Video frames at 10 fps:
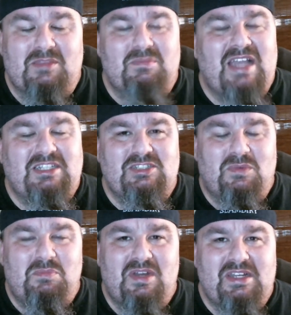The matches
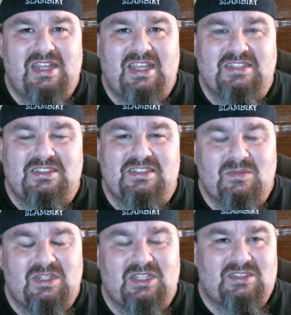were pretty
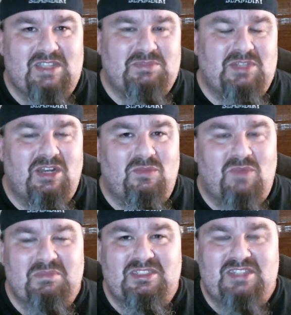decent, with the exception of the
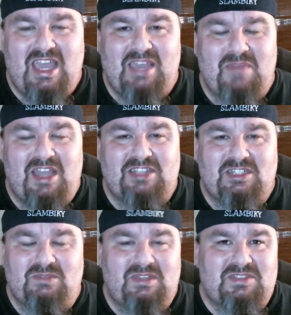women's tag match
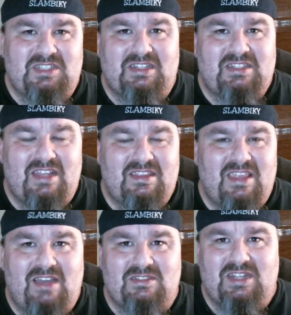that we've seen
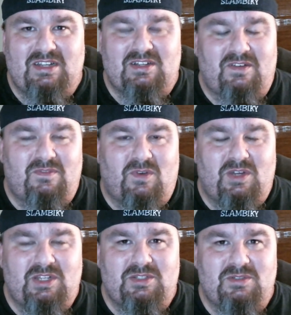
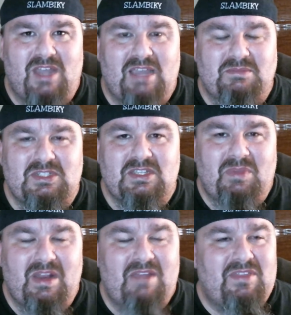10,842 times.
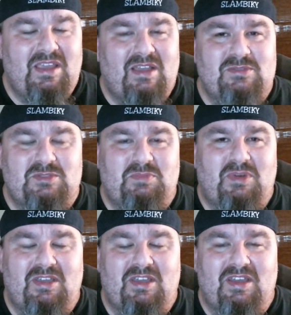But everything else was
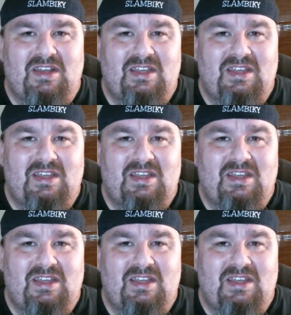pretty good.